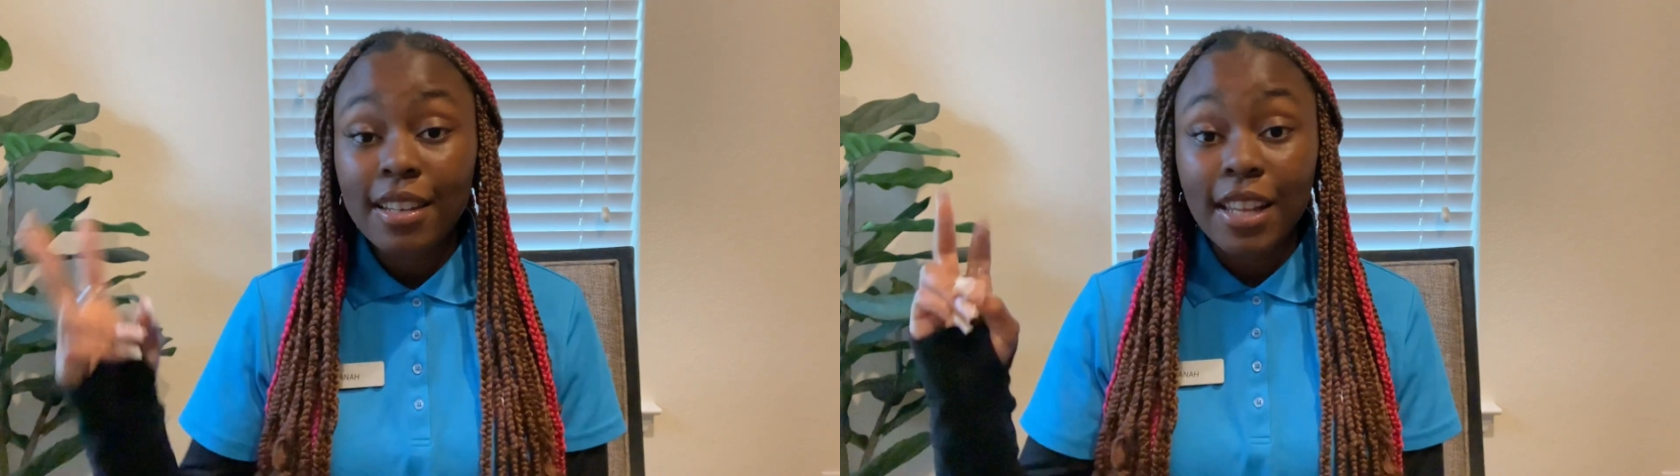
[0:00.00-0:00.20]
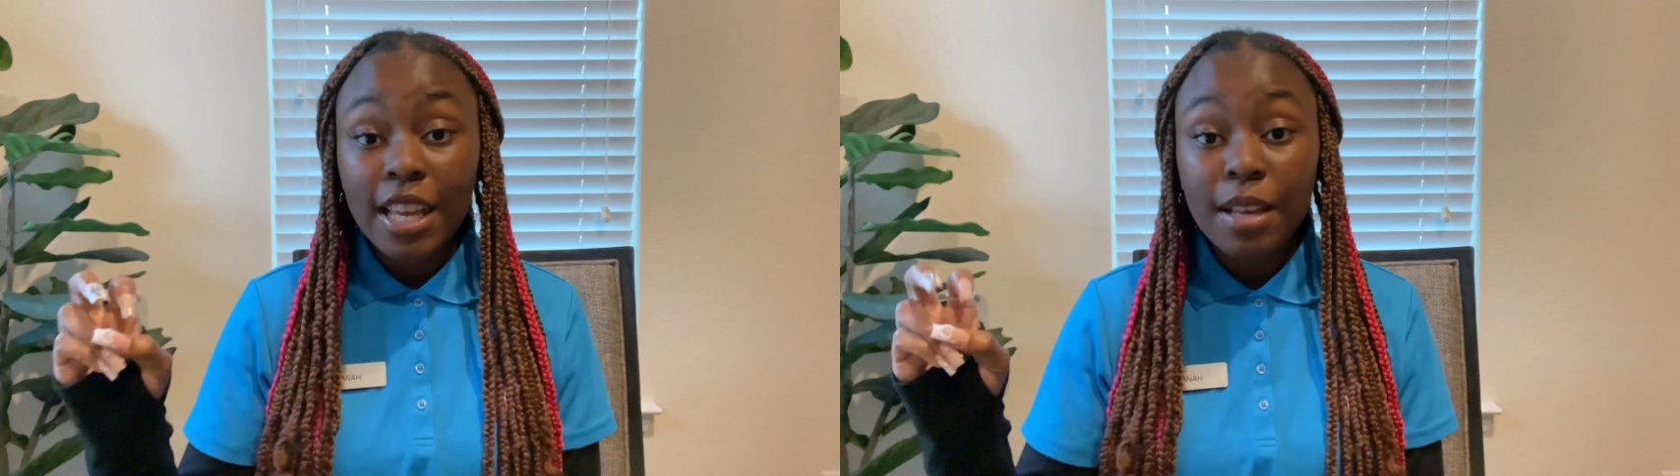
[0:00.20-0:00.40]

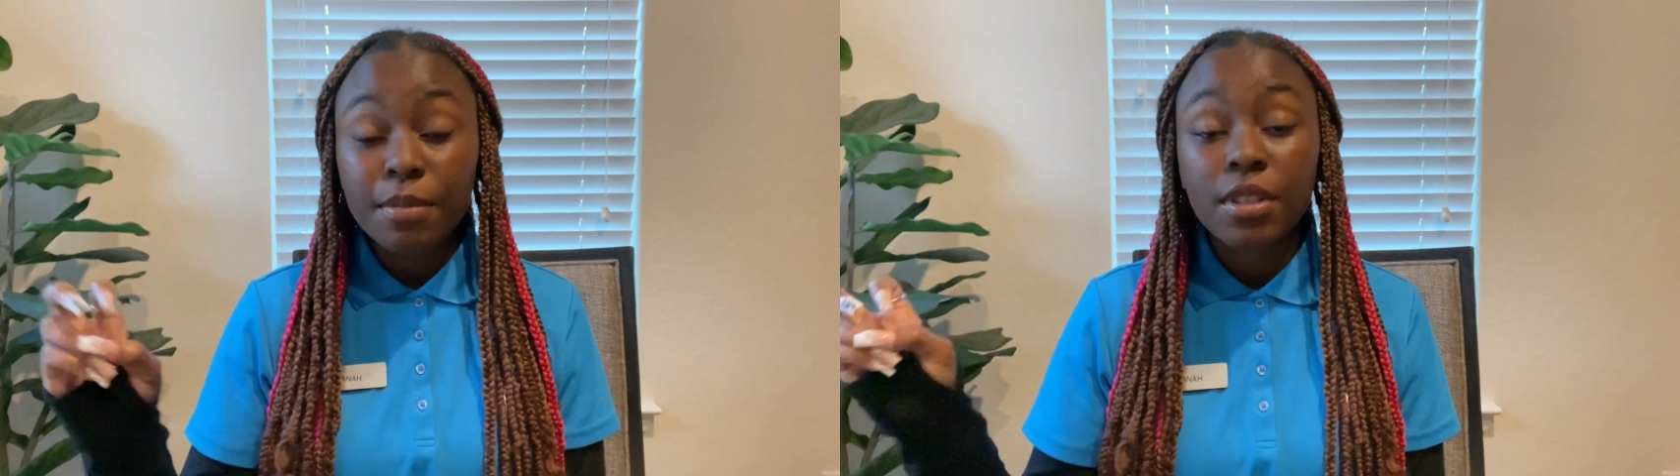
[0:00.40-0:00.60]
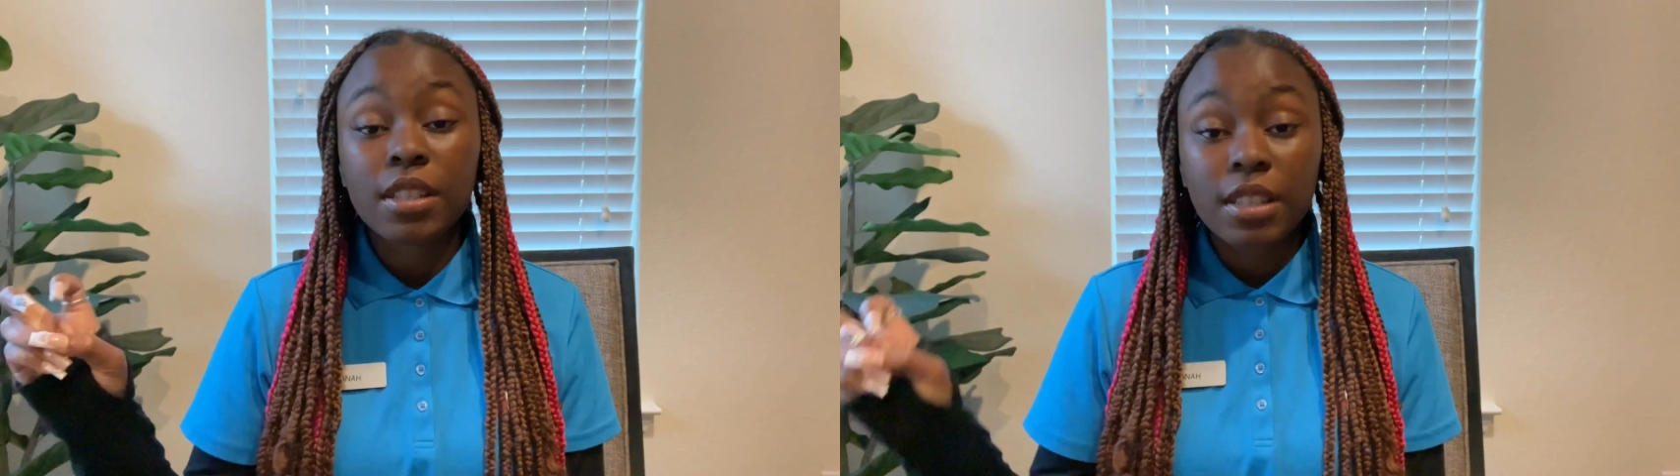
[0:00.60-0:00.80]
deems
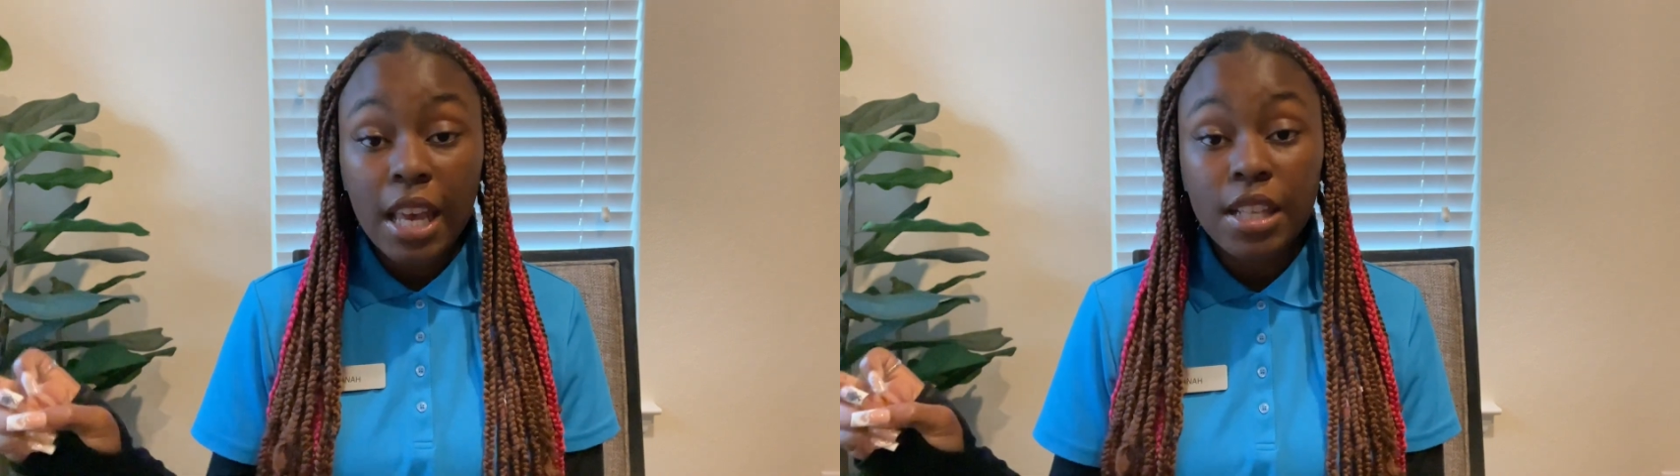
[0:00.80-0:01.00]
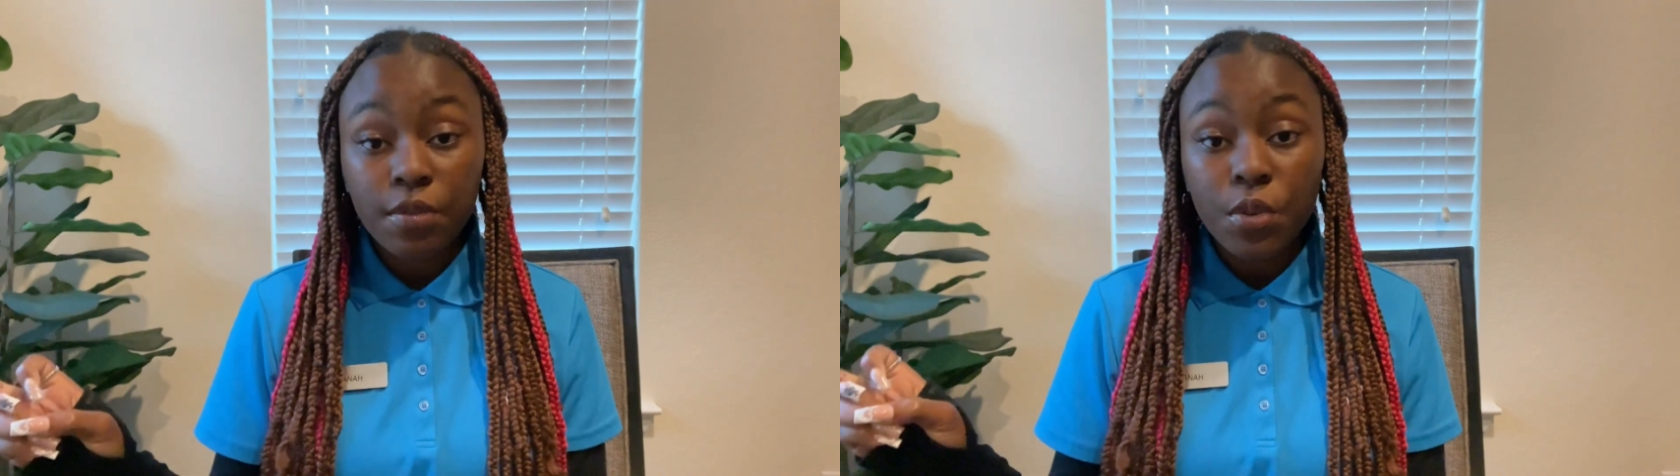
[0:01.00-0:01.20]

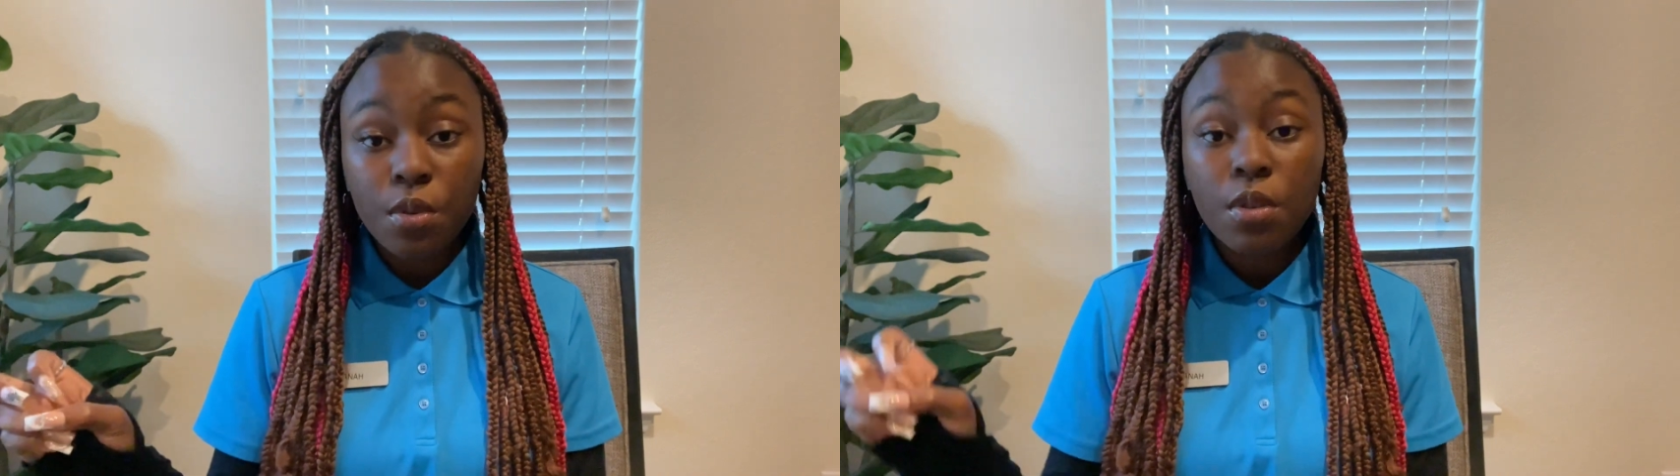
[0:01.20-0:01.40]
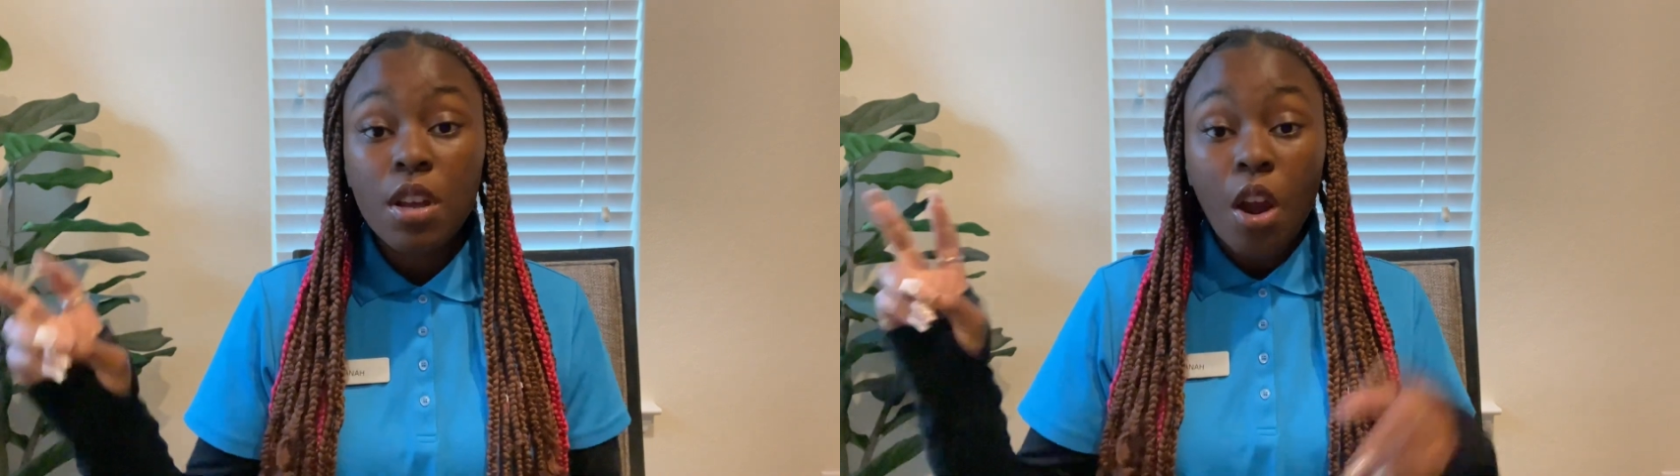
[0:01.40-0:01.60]

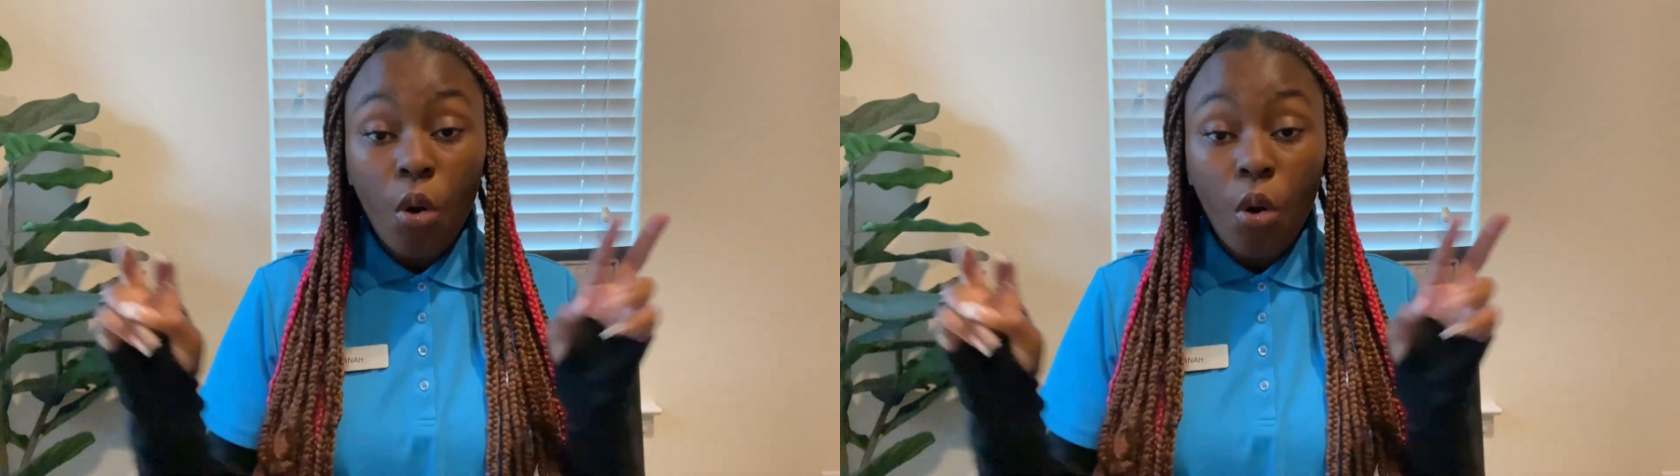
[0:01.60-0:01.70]
successful,